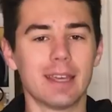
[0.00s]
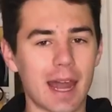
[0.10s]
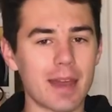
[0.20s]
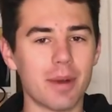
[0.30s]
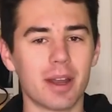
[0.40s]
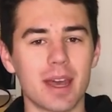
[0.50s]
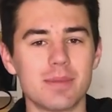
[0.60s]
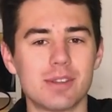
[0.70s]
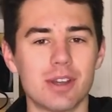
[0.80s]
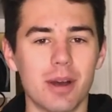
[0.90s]
G'day, my
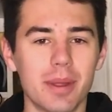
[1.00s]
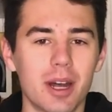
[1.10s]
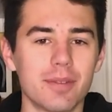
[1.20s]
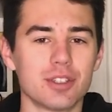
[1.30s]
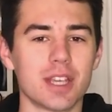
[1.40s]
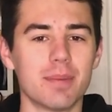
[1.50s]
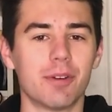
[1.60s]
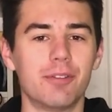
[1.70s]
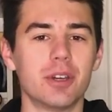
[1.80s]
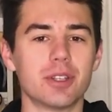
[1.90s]
name's Tom, and I've just had
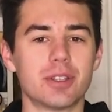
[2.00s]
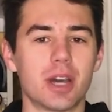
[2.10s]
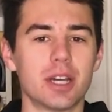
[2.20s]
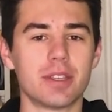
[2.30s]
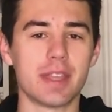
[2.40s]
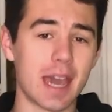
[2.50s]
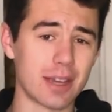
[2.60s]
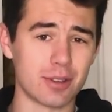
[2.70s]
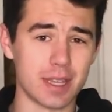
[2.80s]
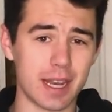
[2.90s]
my first dose of the
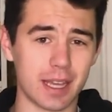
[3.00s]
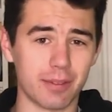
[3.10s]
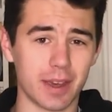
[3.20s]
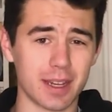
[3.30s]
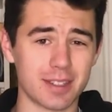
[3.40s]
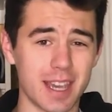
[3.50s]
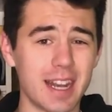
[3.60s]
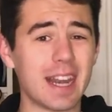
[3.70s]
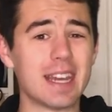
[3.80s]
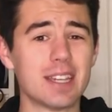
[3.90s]
AstraZeneca
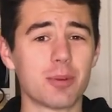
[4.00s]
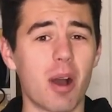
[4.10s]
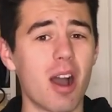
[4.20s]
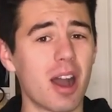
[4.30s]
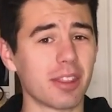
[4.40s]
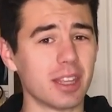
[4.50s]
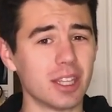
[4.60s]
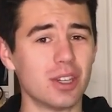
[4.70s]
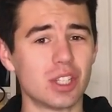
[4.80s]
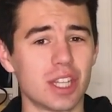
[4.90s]
vaccine, and here's why I
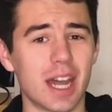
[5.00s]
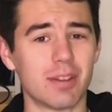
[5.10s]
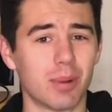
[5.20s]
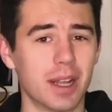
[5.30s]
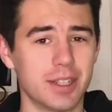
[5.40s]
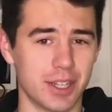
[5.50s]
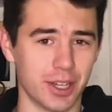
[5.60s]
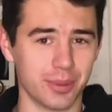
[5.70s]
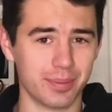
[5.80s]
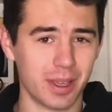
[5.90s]
think you should have one
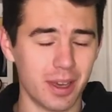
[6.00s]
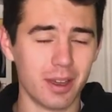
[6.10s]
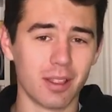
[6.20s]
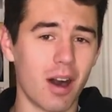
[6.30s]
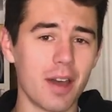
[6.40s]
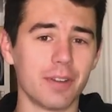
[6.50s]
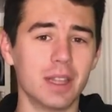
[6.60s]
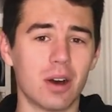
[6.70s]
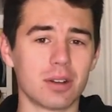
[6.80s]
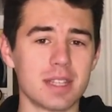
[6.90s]
too. Life
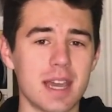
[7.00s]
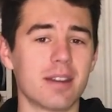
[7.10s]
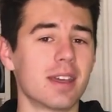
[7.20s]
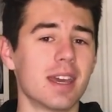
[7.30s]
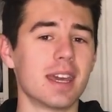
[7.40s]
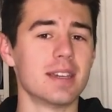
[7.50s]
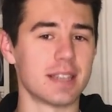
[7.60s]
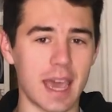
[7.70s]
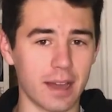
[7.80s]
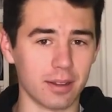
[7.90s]
in lockdown
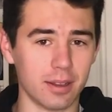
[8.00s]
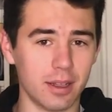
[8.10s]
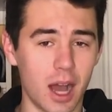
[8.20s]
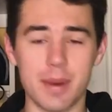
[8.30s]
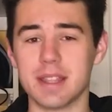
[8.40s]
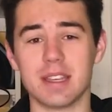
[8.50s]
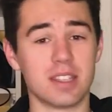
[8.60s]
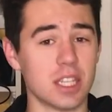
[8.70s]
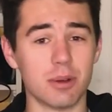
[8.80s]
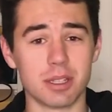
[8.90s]
is hell. I mean, the
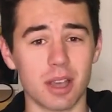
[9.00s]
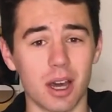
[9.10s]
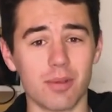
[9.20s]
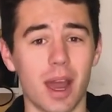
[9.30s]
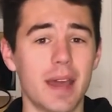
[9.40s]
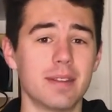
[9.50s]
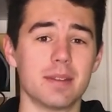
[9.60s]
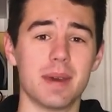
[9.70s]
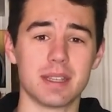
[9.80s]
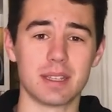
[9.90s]
suicide rate, the
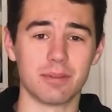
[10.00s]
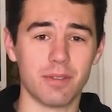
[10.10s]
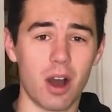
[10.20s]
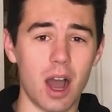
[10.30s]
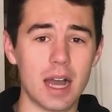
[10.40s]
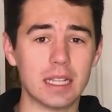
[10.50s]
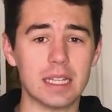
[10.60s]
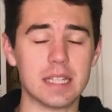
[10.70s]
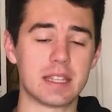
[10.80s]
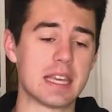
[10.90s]
domestic
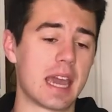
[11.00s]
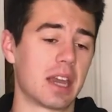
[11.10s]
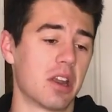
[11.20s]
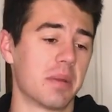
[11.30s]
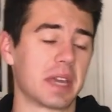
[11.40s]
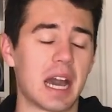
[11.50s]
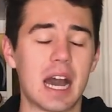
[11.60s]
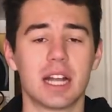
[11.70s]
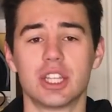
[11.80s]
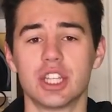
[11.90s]
violence, the economic
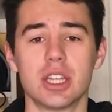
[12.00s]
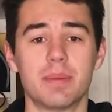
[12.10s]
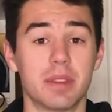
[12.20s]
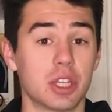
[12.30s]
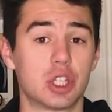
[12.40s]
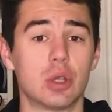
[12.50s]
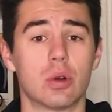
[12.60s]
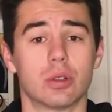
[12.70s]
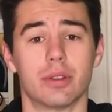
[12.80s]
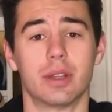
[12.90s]
hardship in the
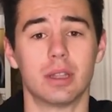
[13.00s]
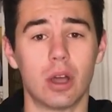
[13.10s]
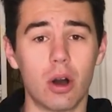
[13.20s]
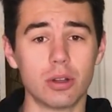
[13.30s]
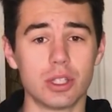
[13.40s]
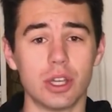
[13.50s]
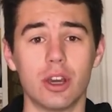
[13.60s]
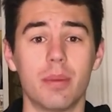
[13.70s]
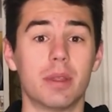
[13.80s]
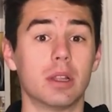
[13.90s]
short and the long
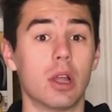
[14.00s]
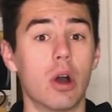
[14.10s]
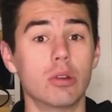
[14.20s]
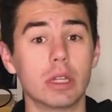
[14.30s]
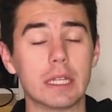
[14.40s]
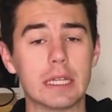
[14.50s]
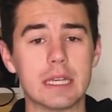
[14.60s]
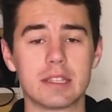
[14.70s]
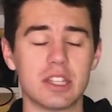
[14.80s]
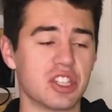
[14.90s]
term, the
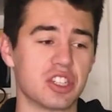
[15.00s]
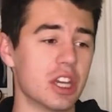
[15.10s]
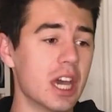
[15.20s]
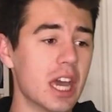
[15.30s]
loneliness, the just